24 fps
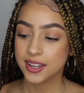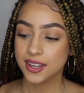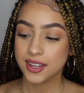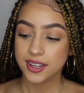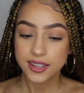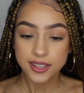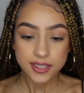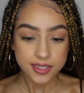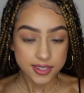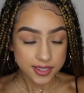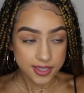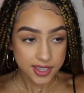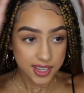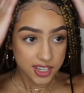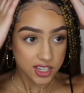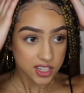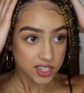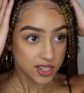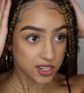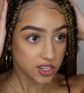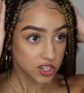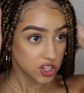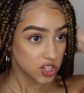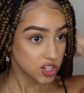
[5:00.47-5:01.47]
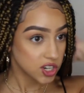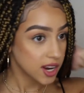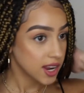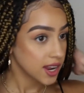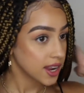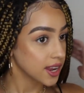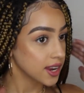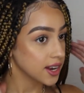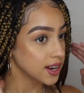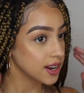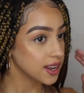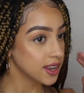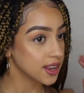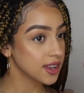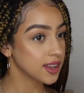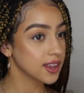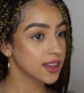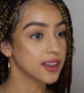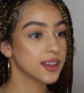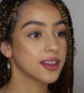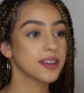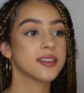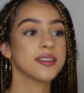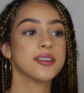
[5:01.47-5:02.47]
It's nice and
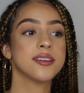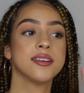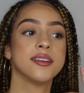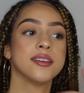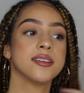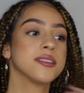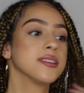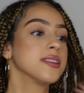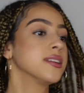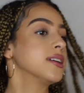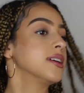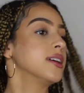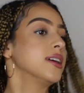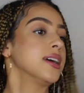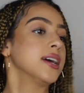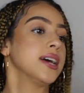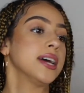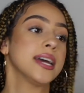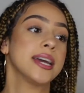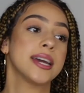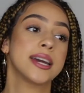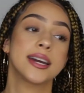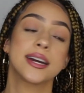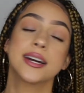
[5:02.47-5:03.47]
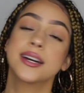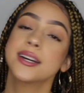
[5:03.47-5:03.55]
shiny. and